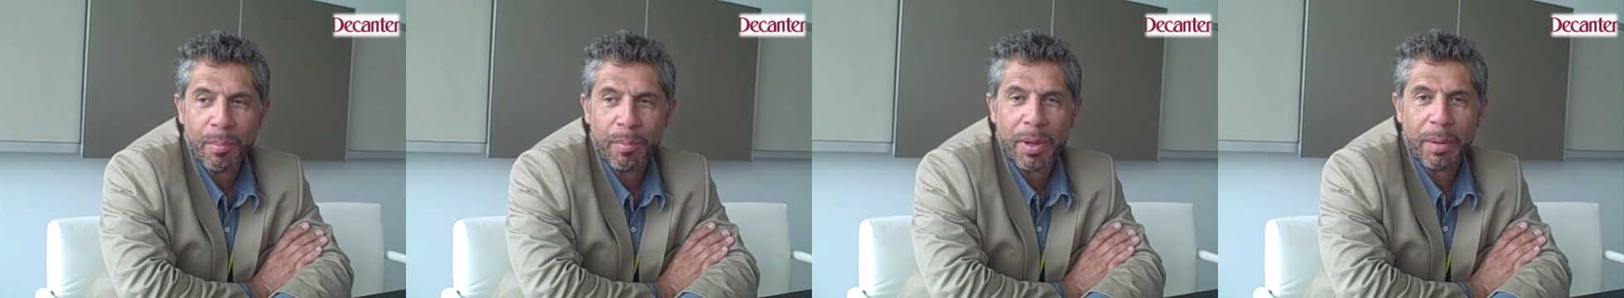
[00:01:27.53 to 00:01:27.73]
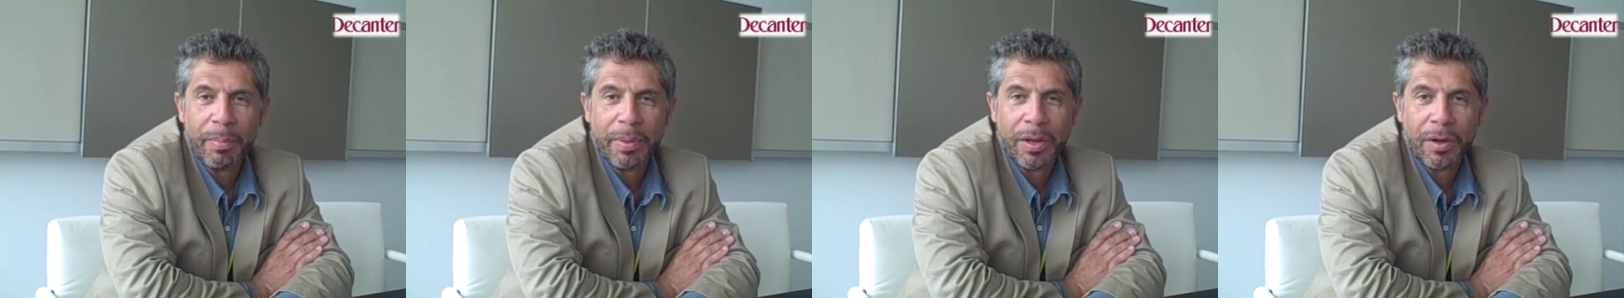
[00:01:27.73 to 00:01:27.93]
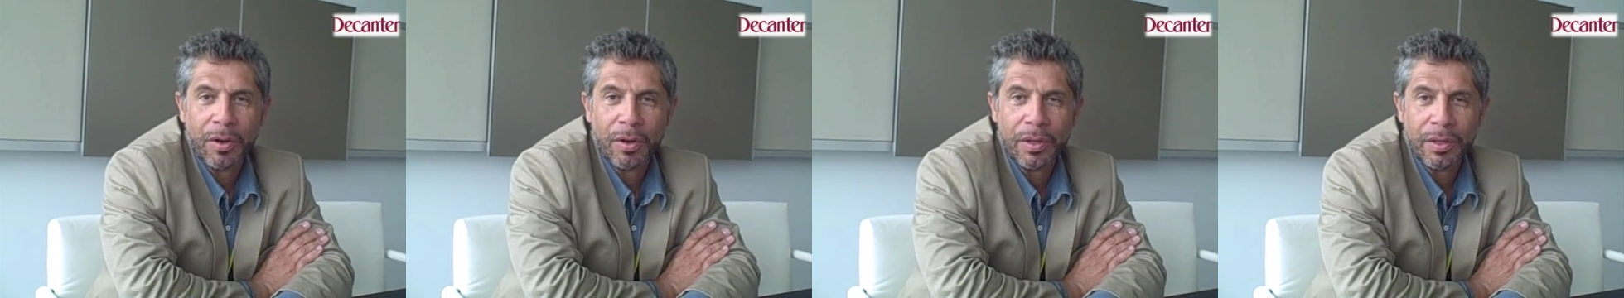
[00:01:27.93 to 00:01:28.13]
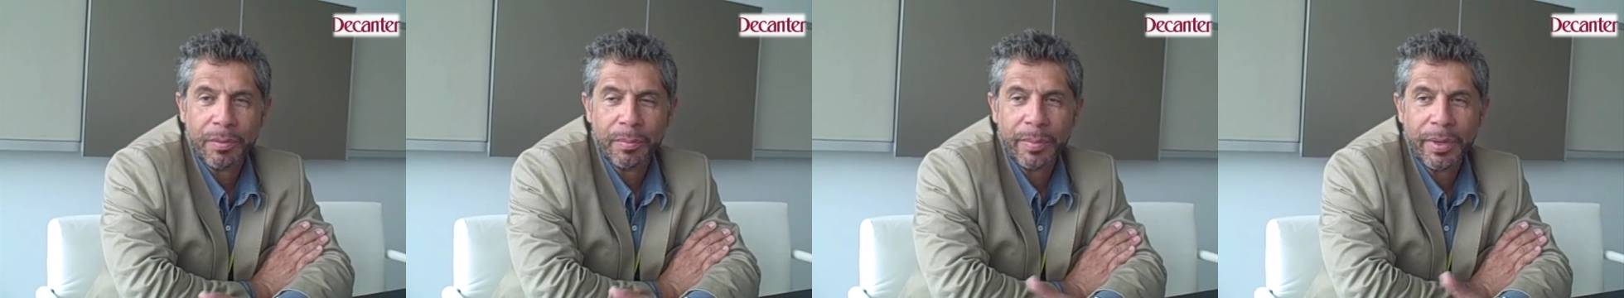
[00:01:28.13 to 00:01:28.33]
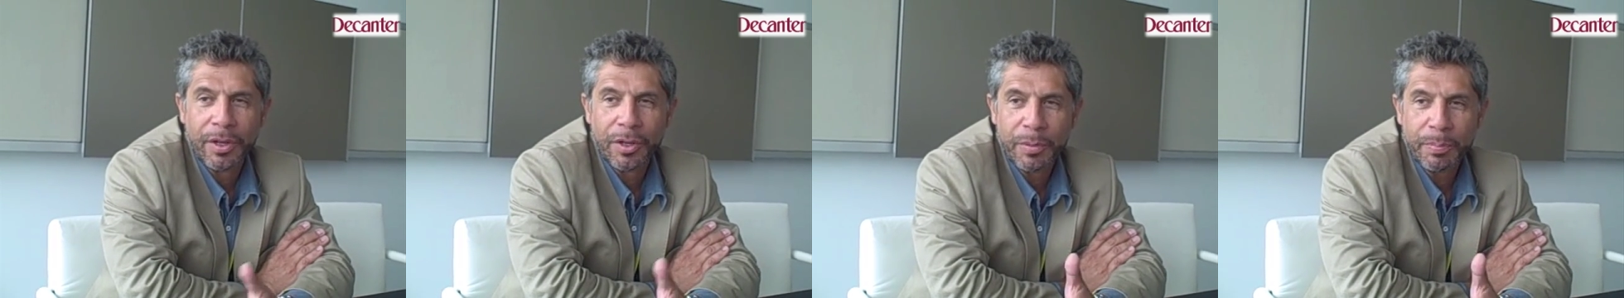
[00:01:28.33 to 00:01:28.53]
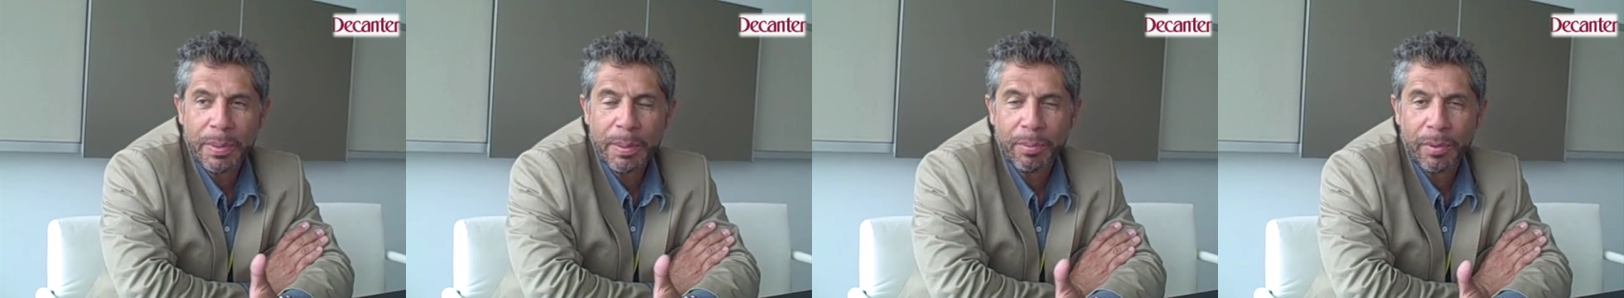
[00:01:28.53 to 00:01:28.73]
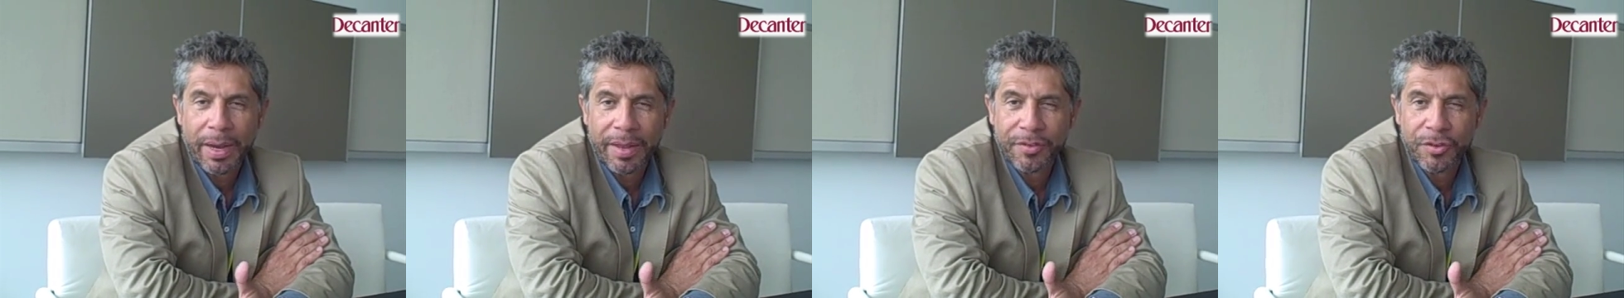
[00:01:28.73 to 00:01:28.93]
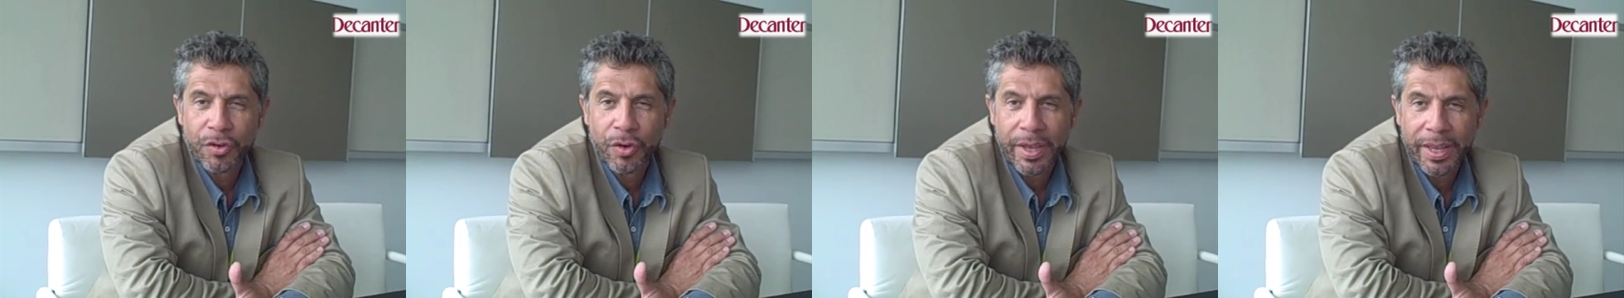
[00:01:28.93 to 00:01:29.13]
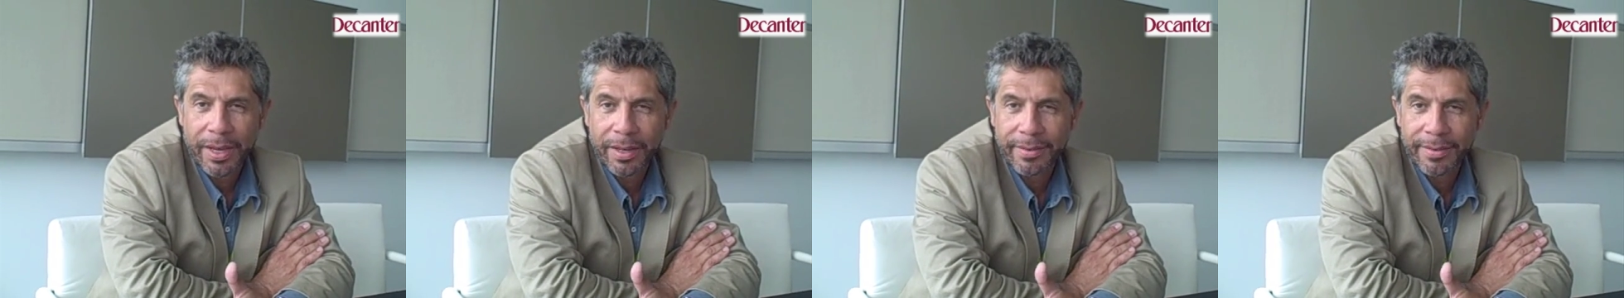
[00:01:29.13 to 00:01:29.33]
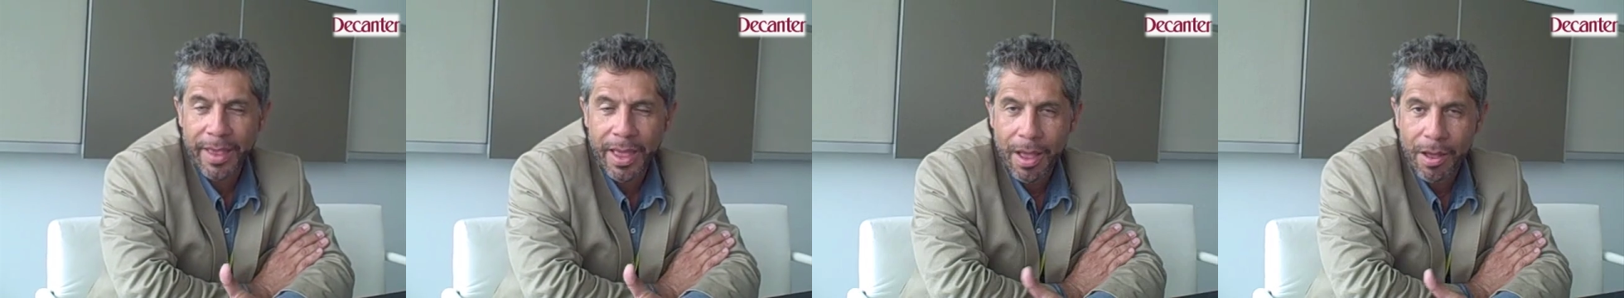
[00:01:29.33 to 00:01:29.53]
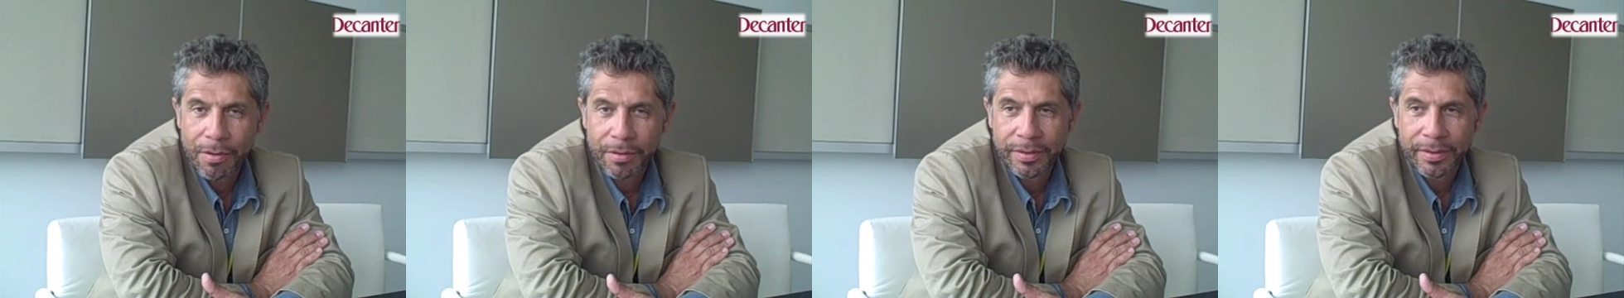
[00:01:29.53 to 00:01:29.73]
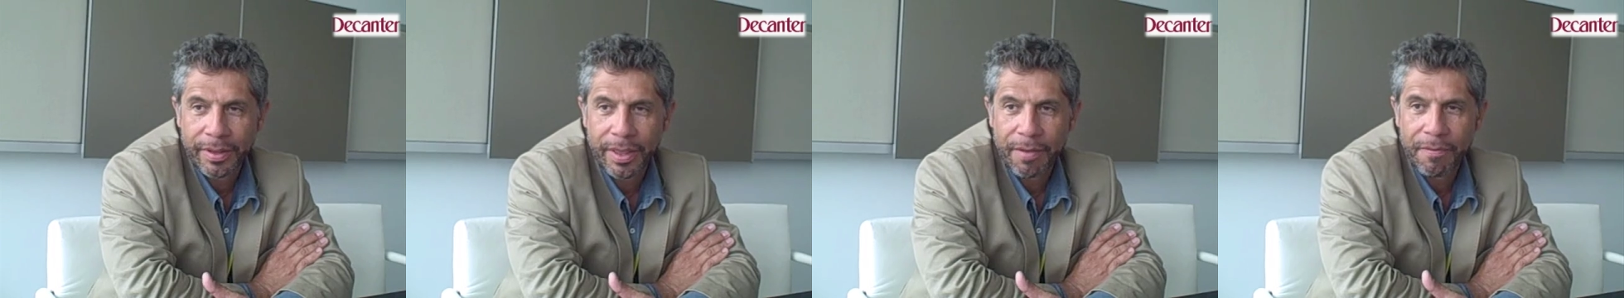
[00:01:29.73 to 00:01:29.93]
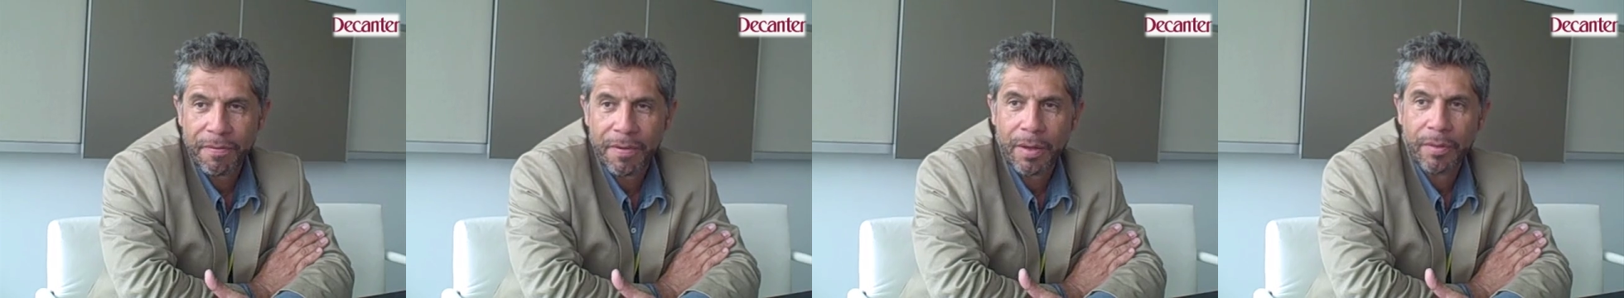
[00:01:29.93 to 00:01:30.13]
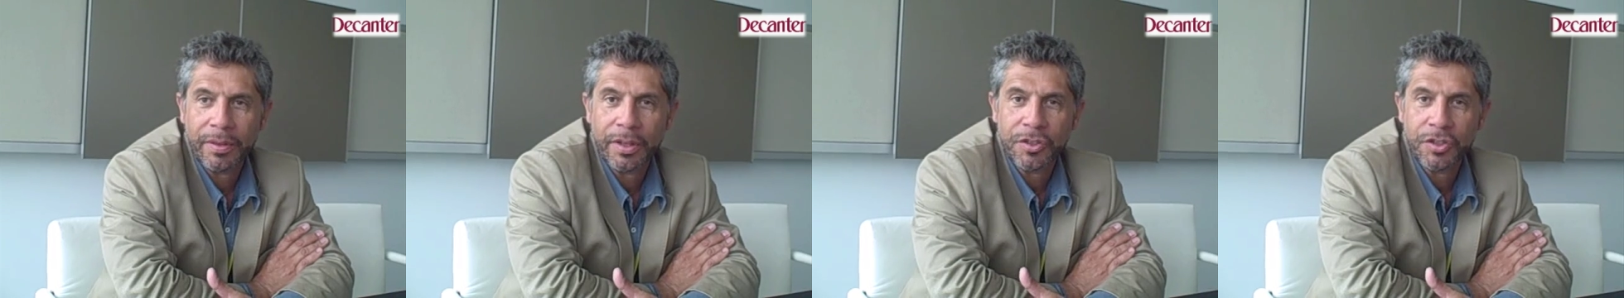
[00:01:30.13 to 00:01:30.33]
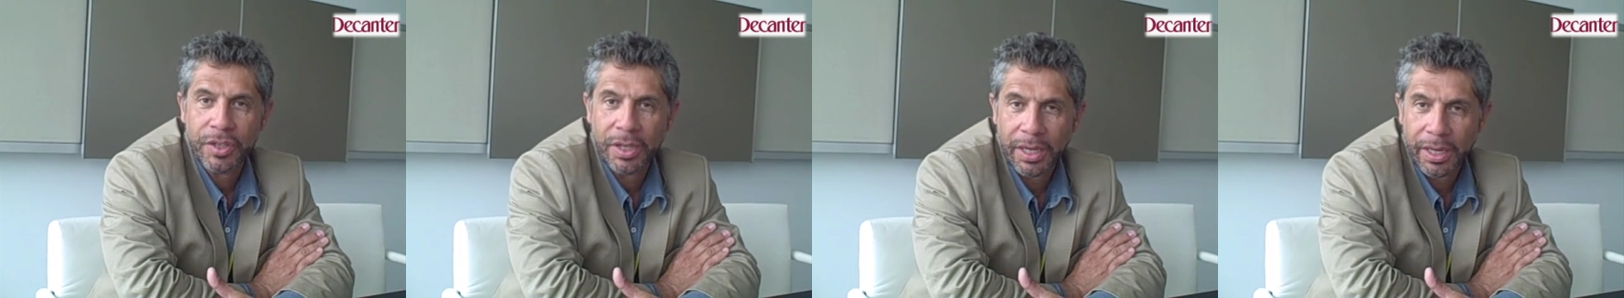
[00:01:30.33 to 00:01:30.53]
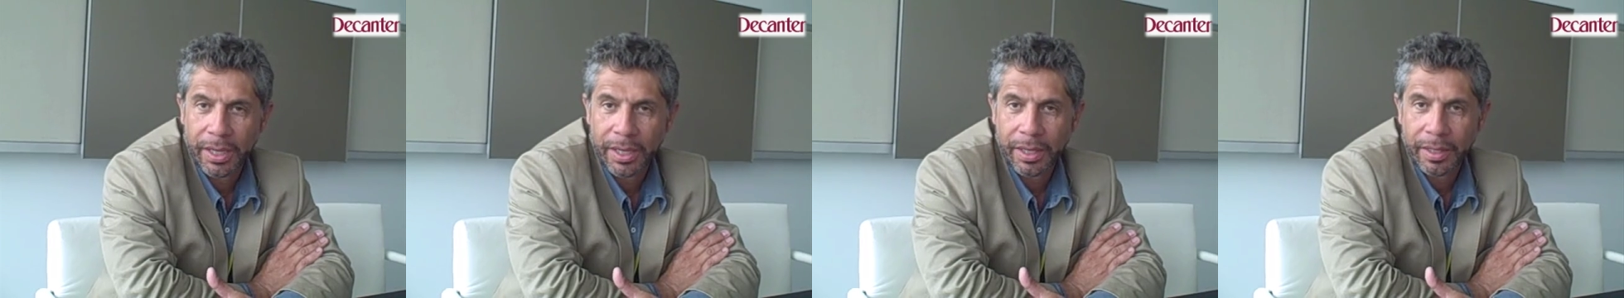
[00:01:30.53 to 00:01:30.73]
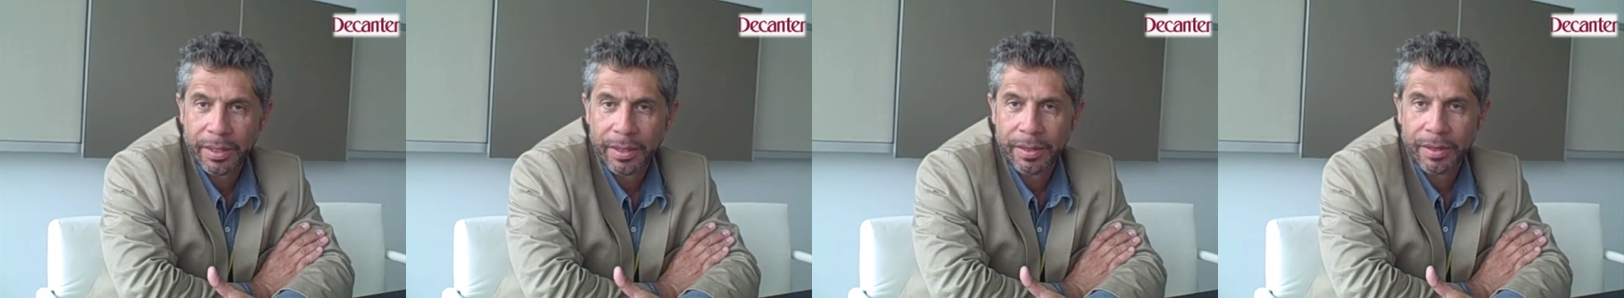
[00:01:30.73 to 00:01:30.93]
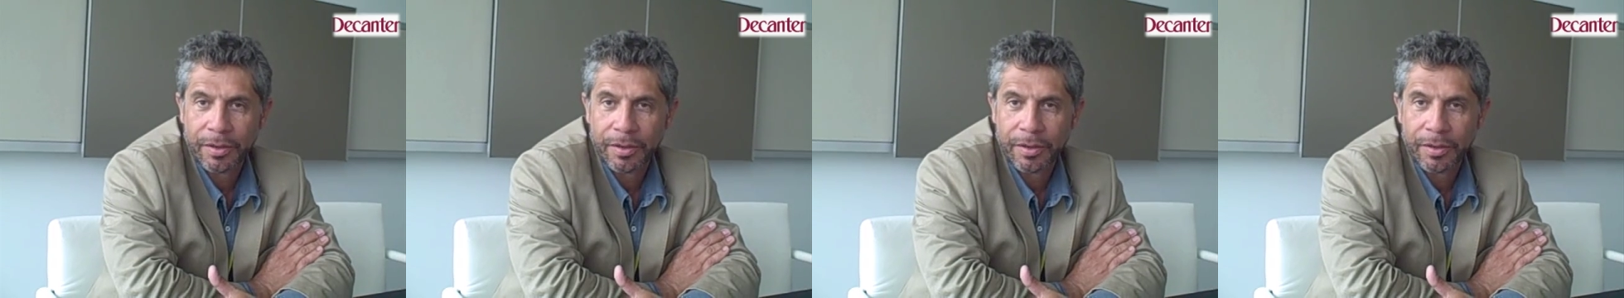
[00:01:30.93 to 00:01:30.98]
But because people have traded down, they found that Chile,